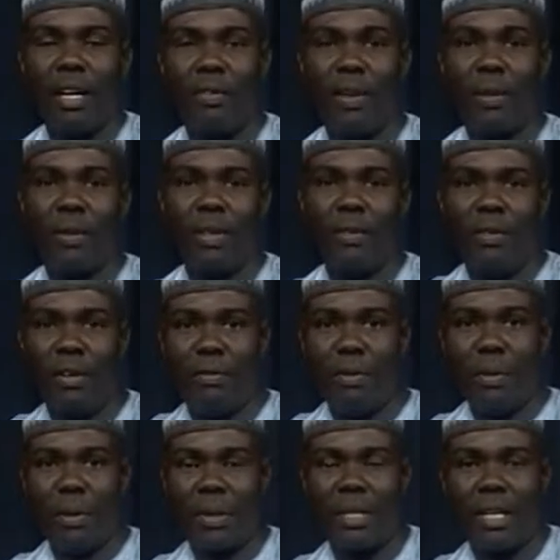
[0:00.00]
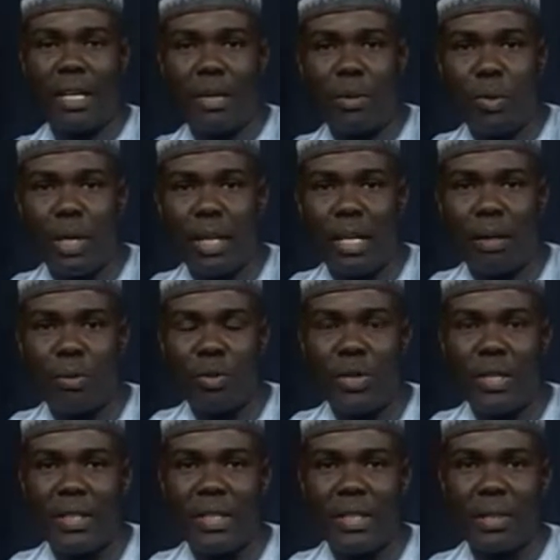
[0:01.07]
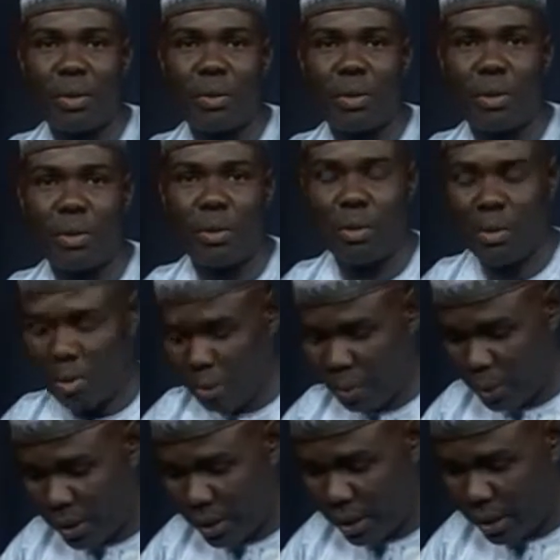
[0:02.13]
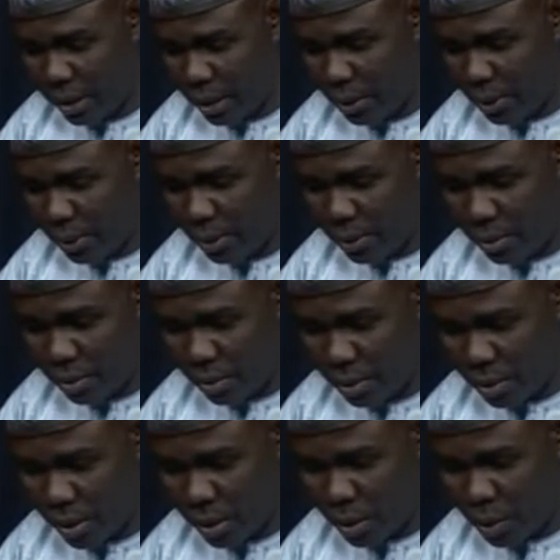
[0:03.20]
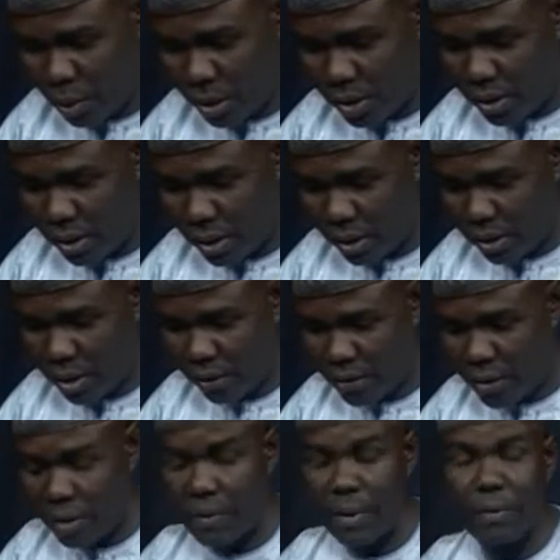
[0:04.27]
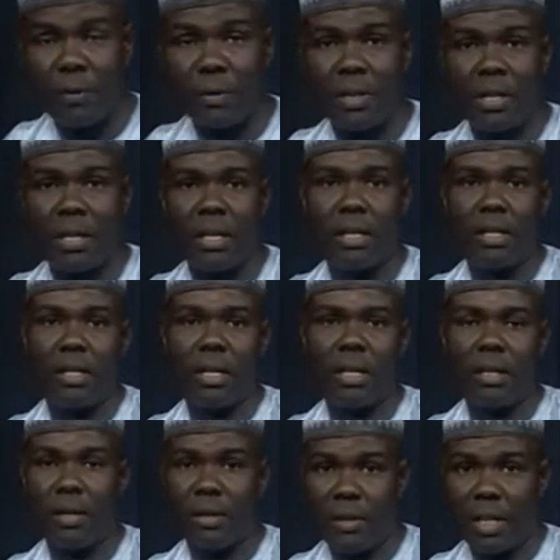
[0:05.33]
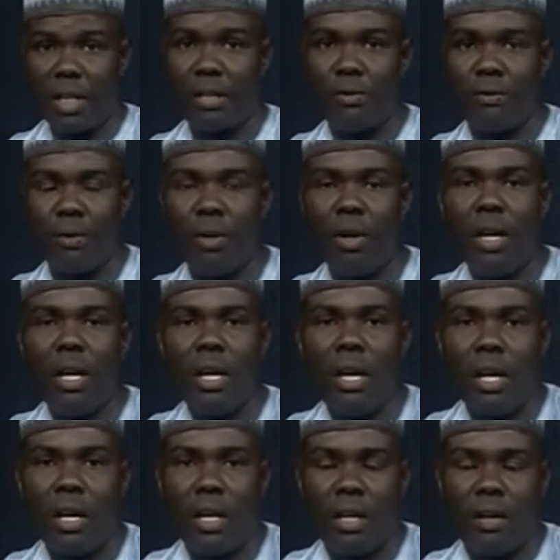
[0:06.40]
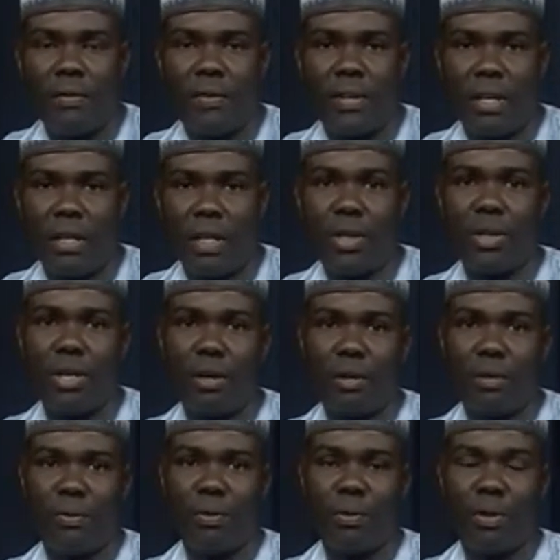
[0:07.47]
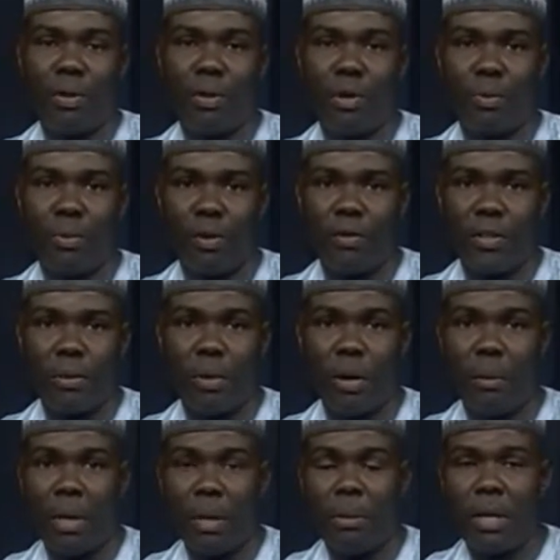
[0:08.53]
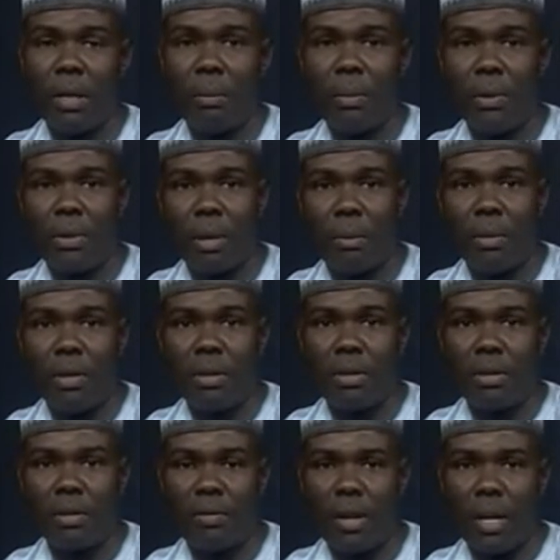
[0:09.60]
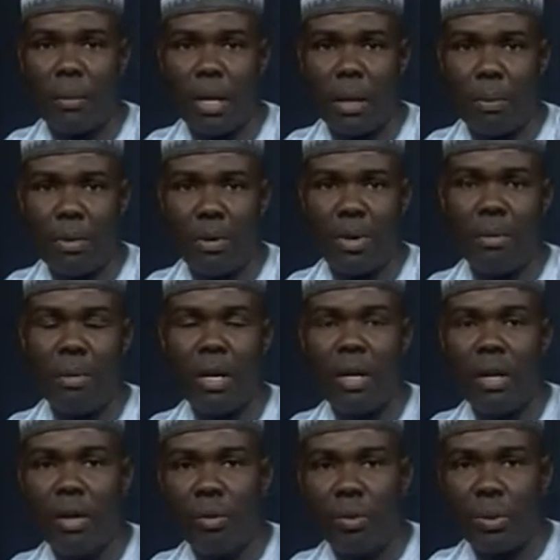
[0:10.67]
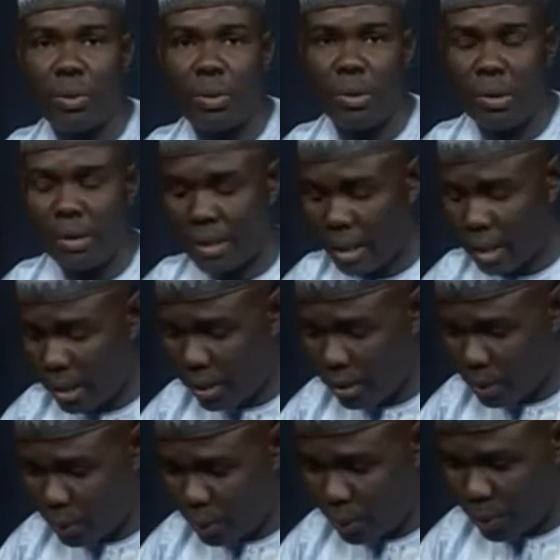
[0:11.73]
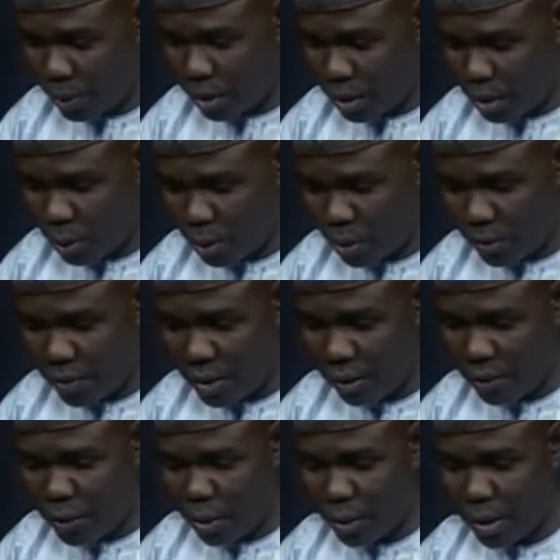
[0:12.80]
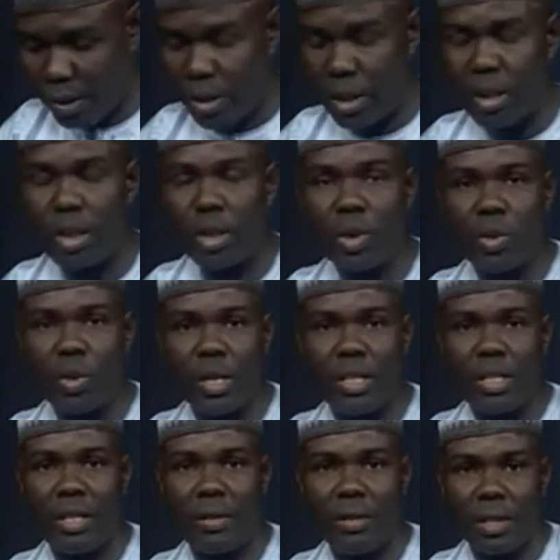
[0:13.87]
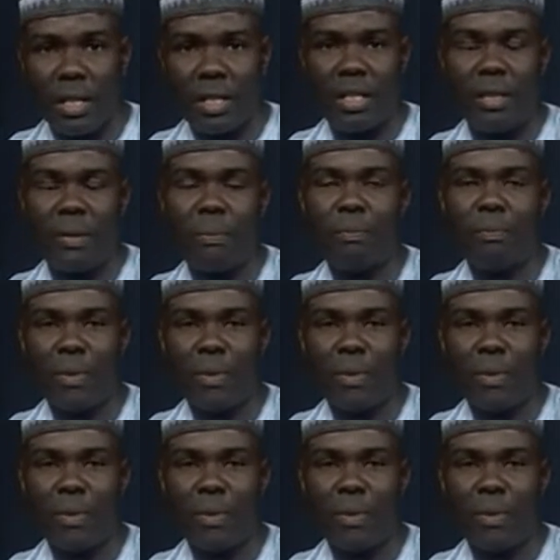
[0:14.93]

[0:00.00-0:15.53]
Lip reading: A very good evening, viewers, and welcome to NT Sokoto Weekend News. This 29th of Safar 1434, after the hijrah of the Holy Prophet Muhammad, may the peace and blessings of Allah be upon him, which coincides with the 12th day of January 2013.